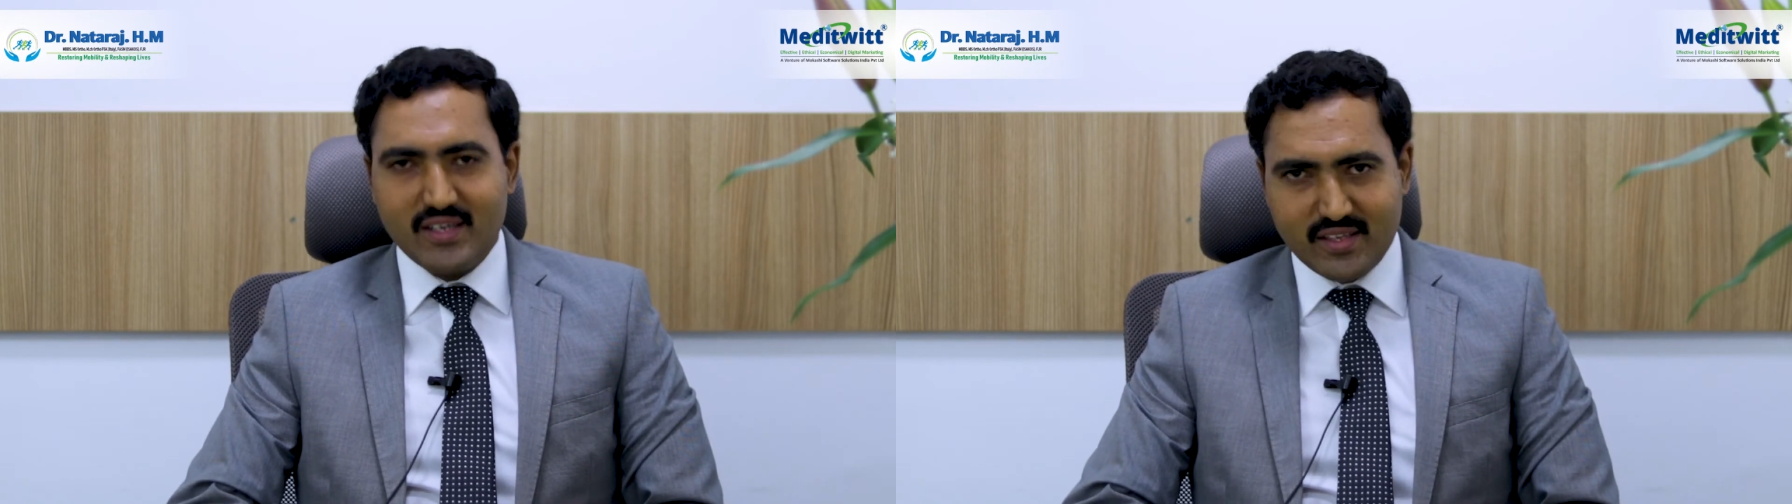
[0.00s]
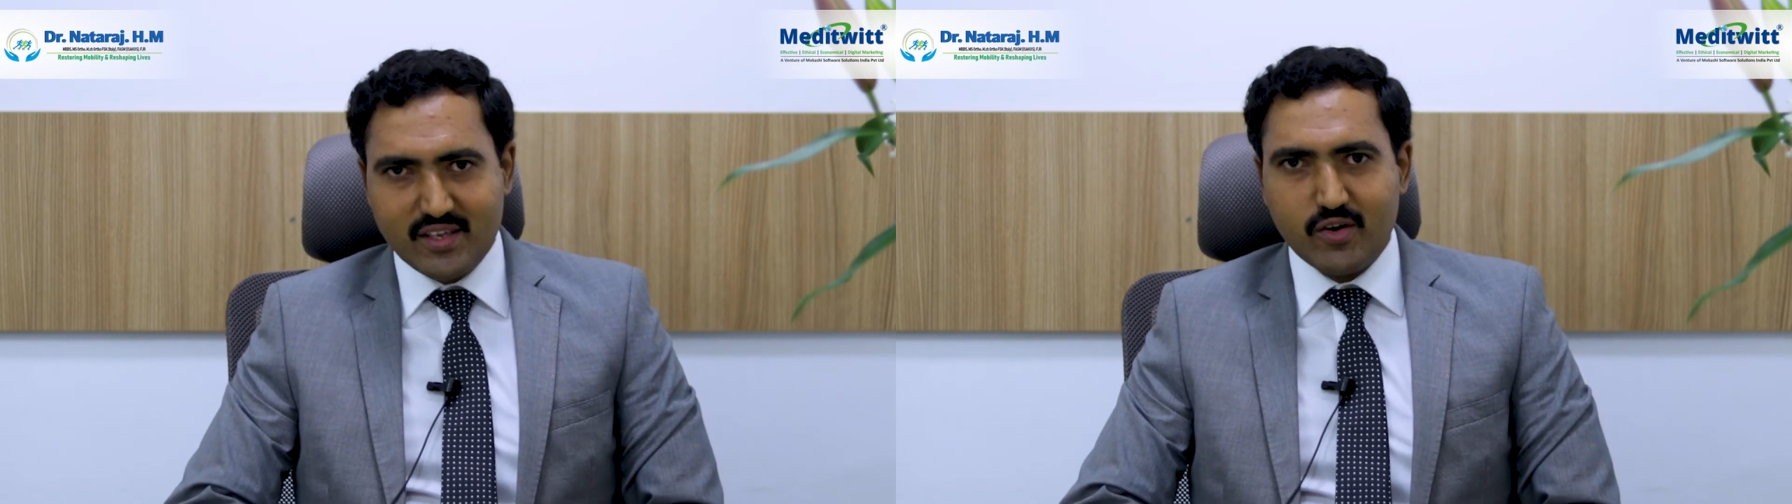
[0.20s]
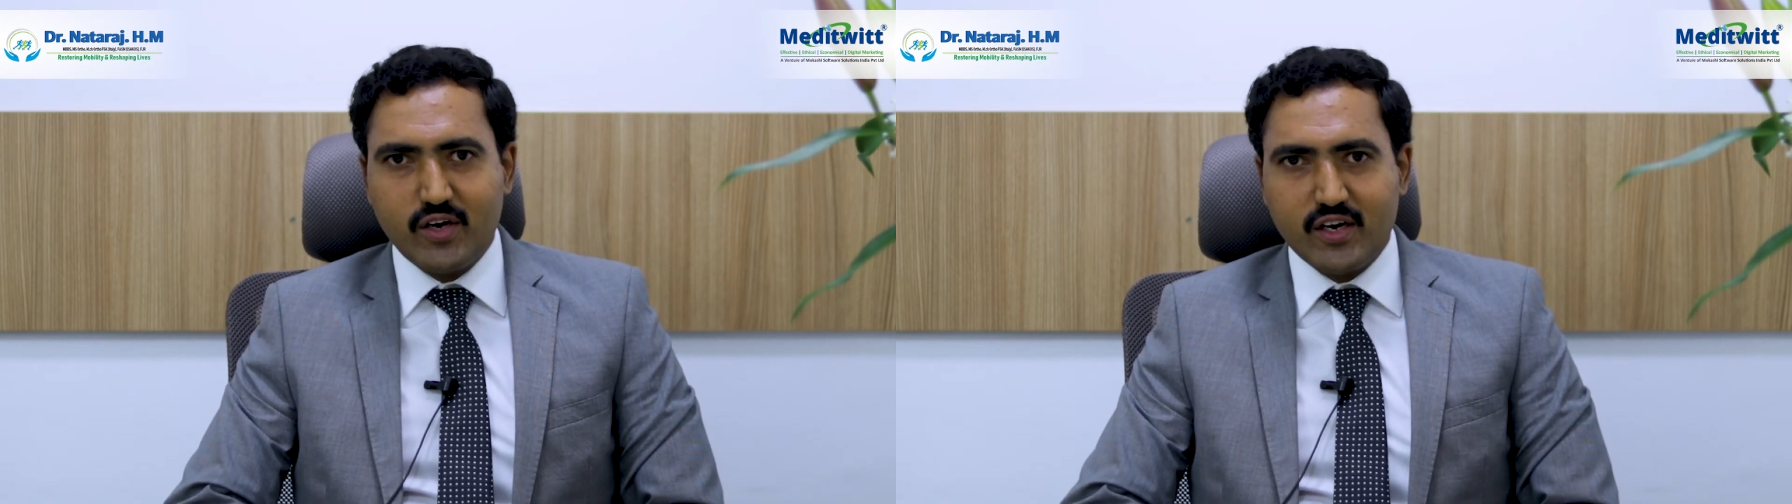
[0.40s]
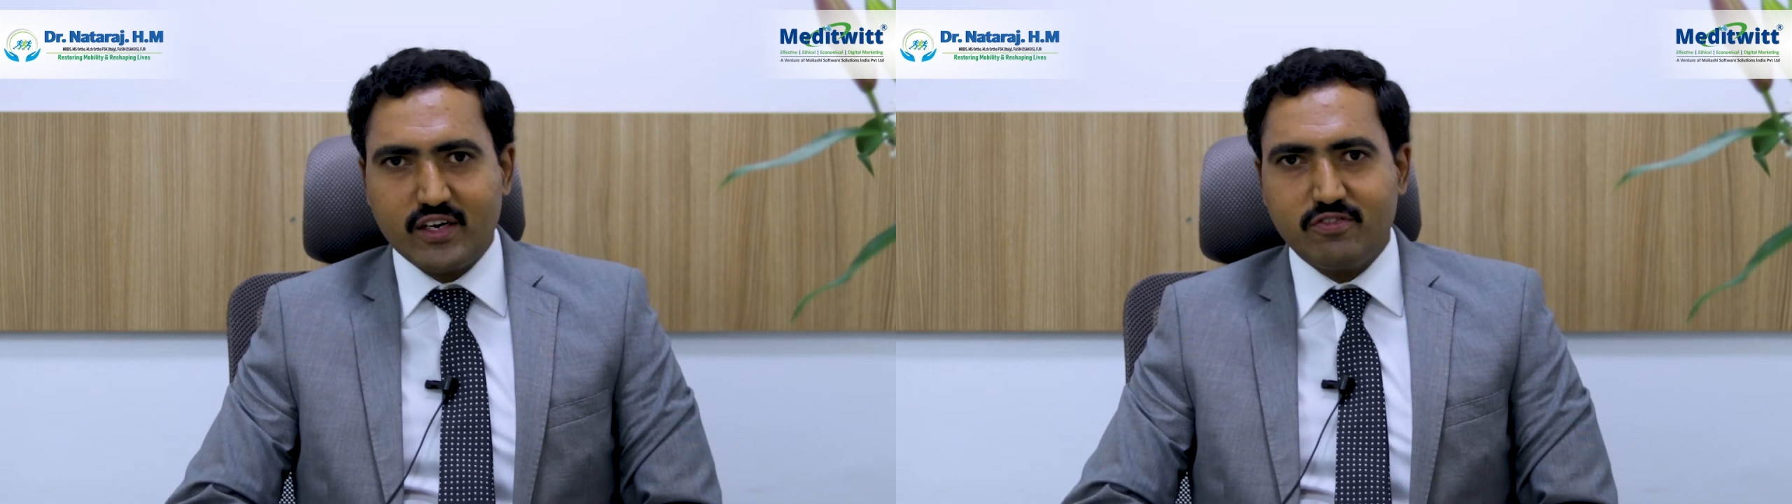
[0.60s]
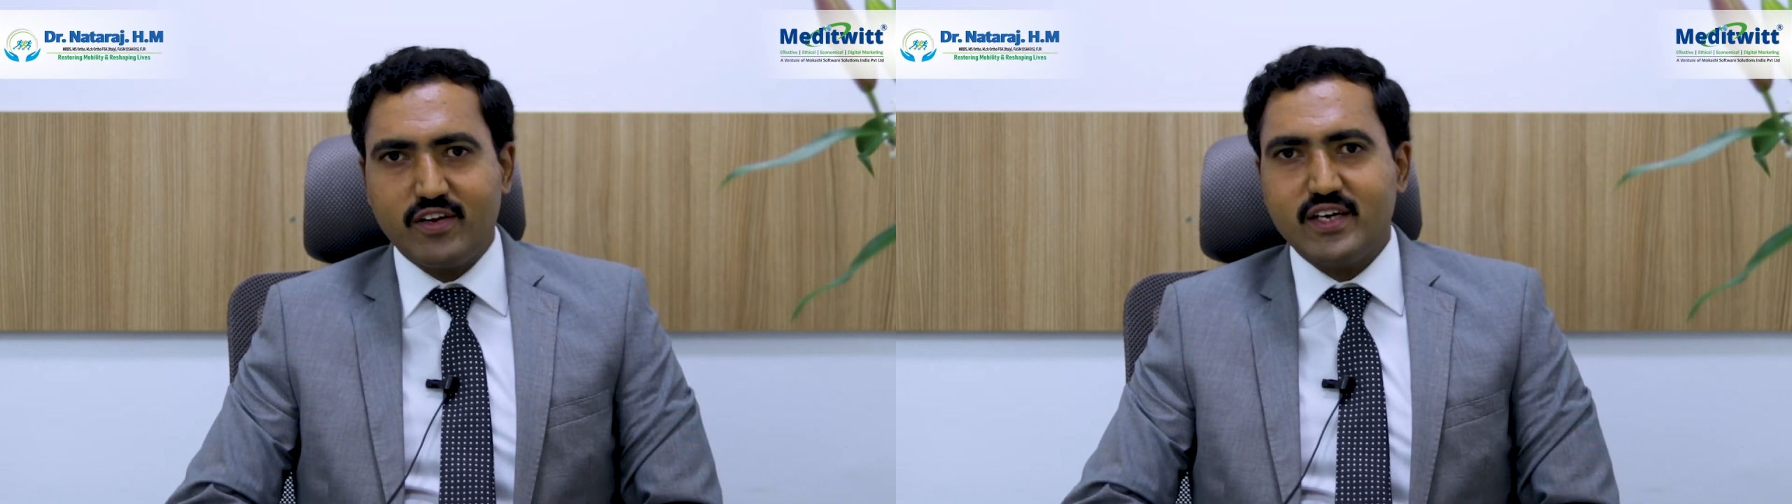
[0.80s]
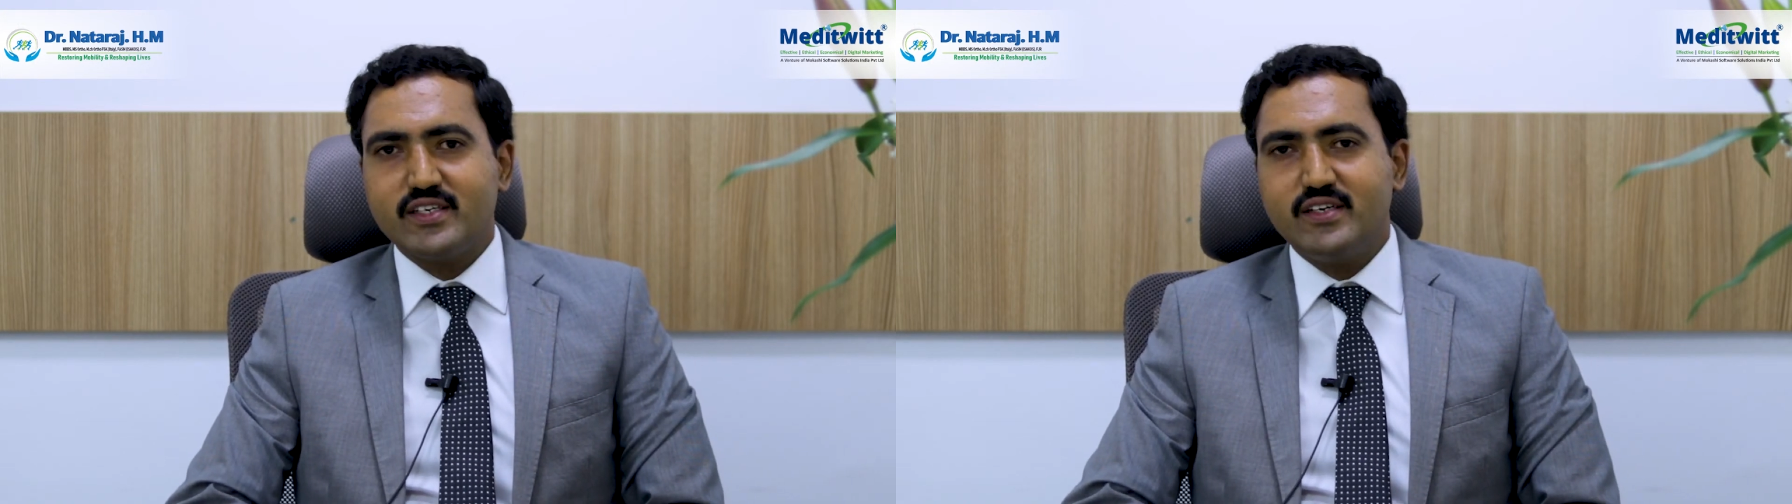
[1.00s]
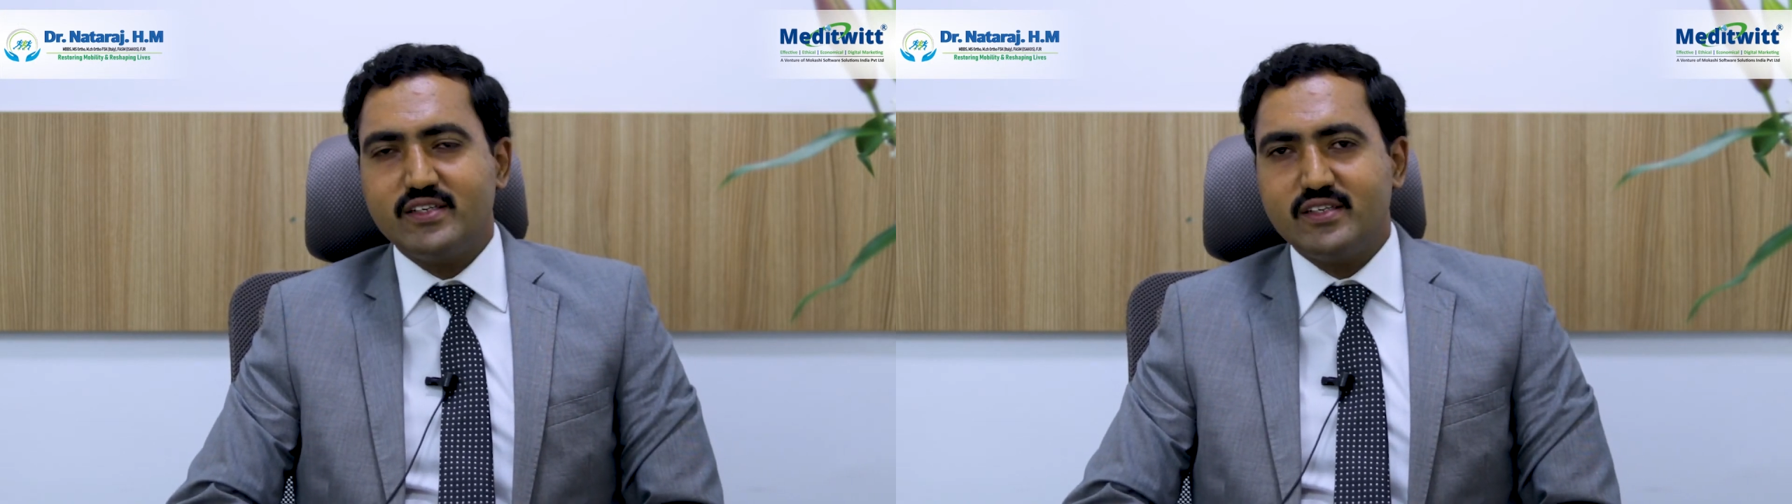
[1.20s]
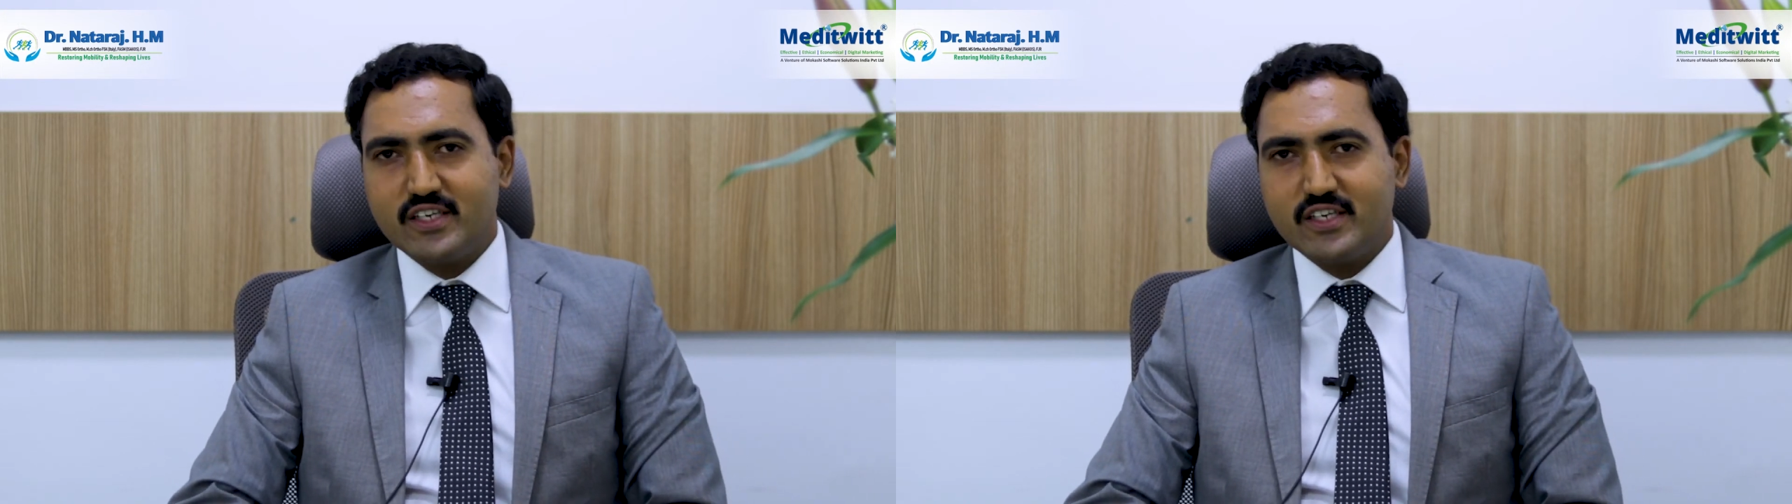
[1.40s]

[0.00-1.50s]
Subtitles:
the rotator cuff tears and